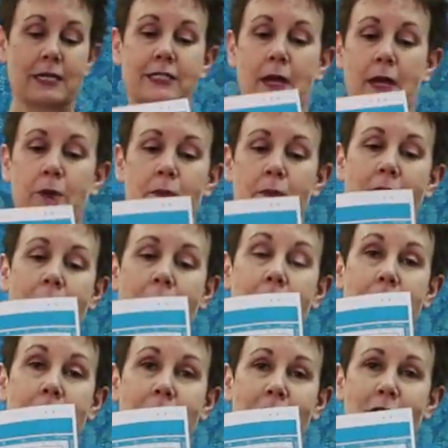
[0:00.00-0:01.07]
sample mat
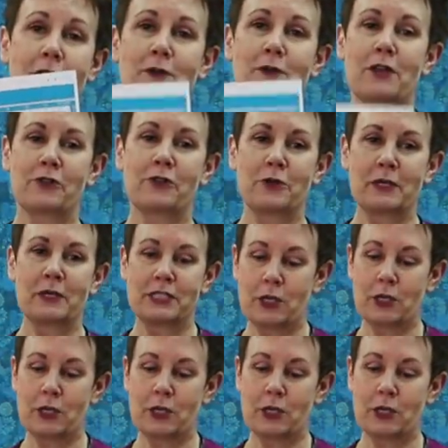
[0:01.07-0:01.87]
because I've cut right through it.